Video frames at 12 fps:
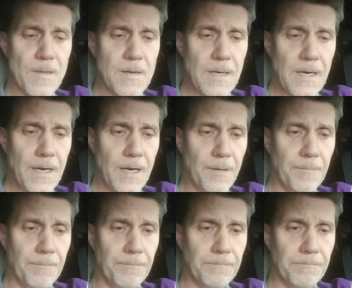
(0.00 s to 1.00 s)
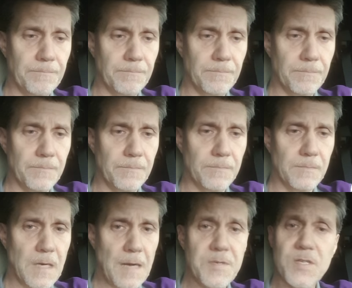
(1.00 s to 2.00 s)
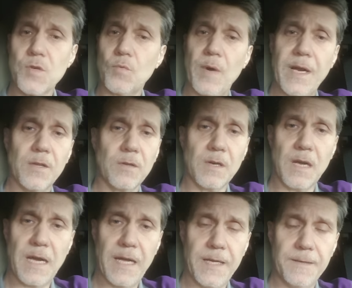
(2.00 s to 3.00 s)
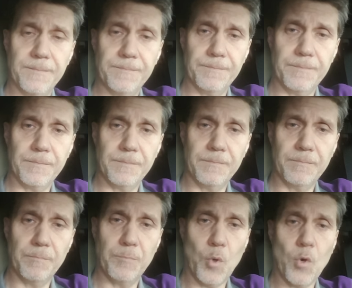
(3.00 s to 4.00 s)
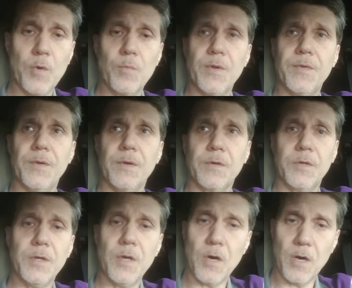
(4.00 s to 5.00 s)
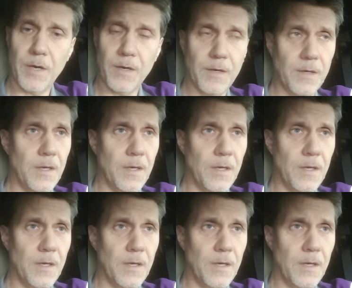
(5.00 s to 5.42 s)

Um, I'm just a regular guy, born with a good heart,